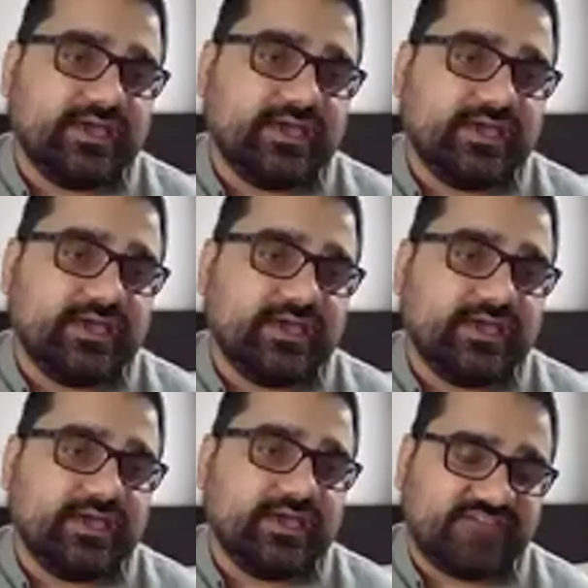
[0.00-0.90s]

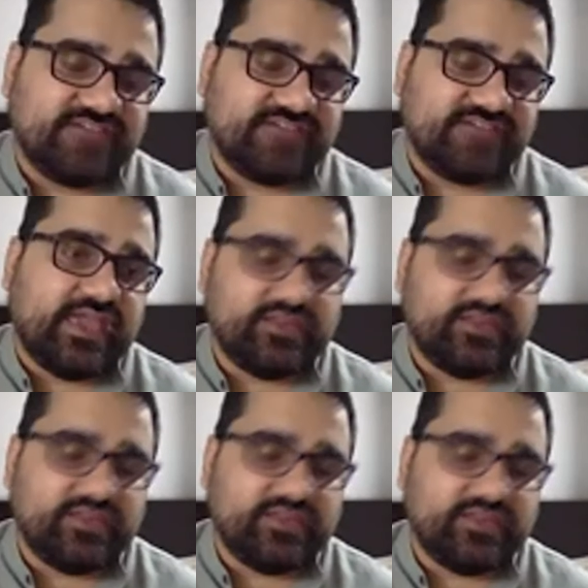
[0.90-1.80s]
And whenever it comes
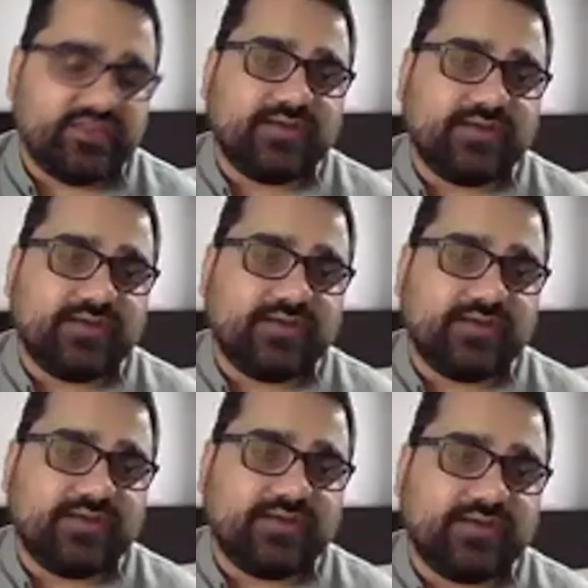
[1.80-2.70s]
up, they
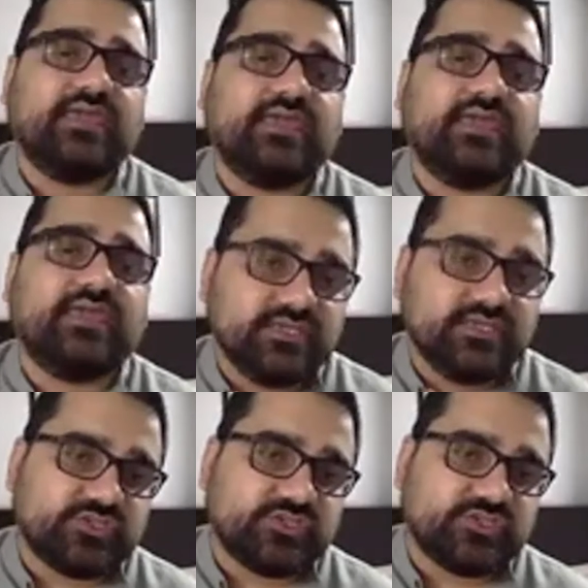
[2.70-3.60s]
send out a tweet
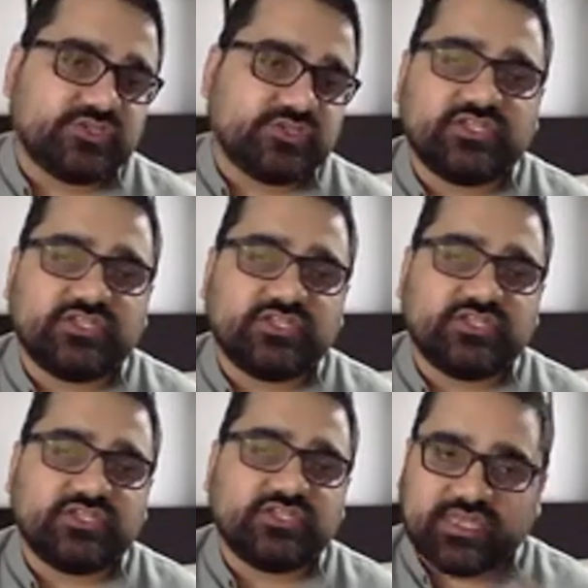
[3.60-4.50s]
just saying a brief
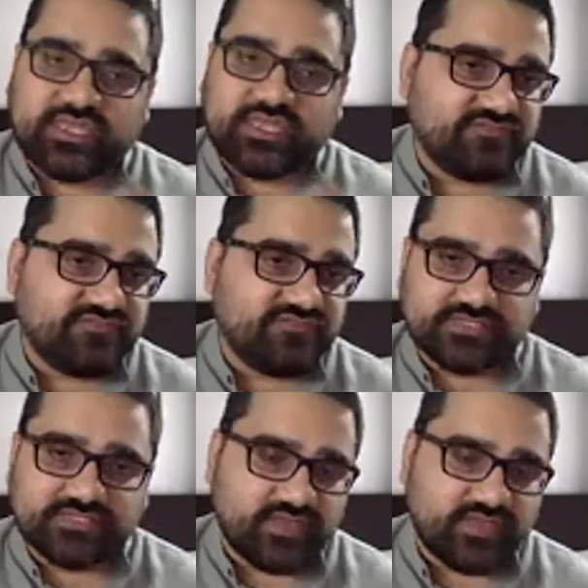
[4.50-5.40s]
hi that's not very
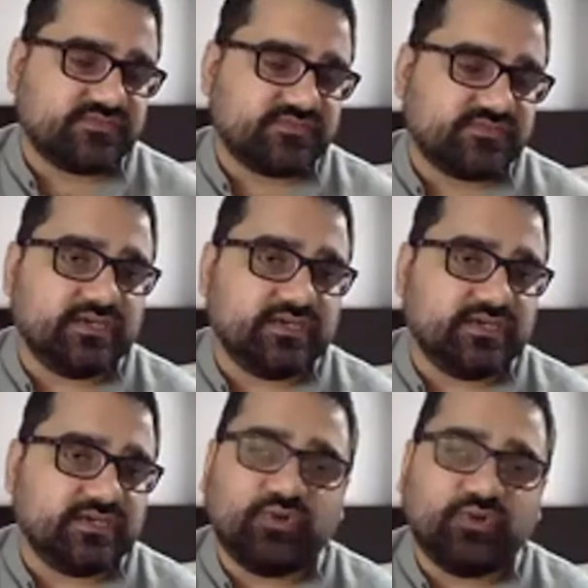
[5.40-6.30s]
intrusive,
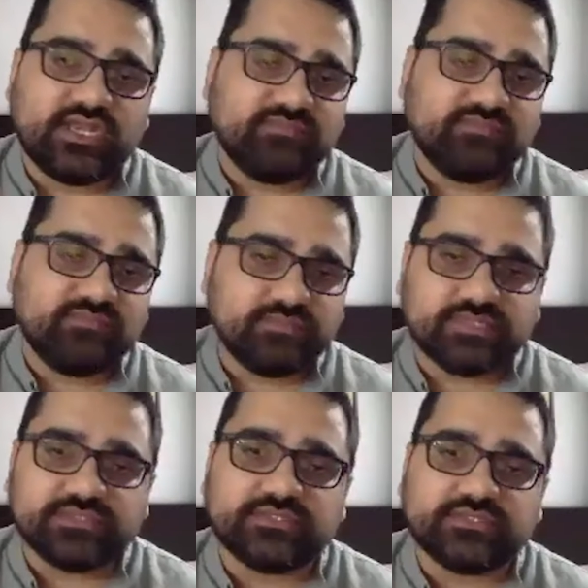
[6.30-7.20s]
pointing people to their
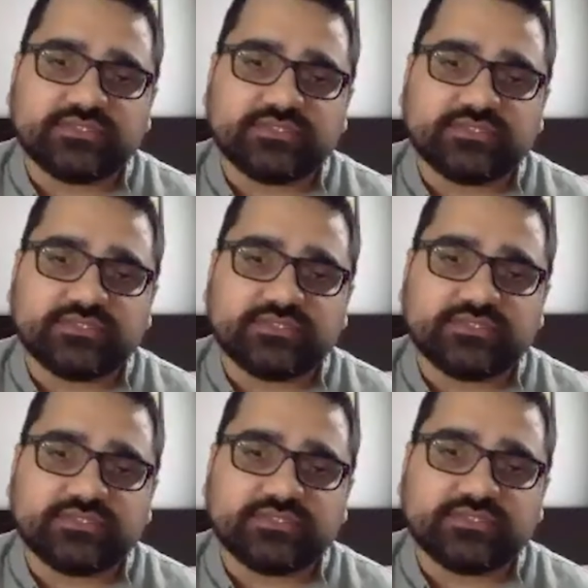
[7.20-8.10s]

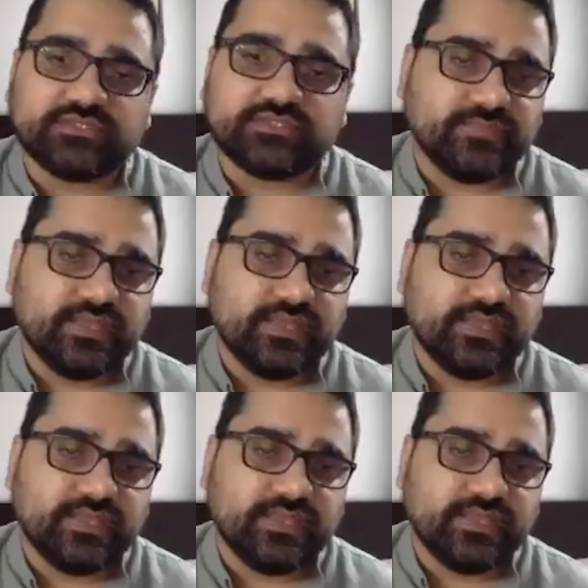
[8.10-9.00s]
electronic
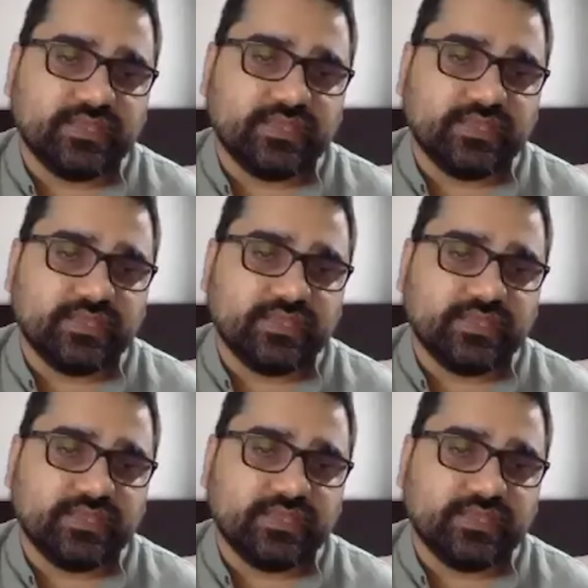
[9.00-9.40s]
paper product.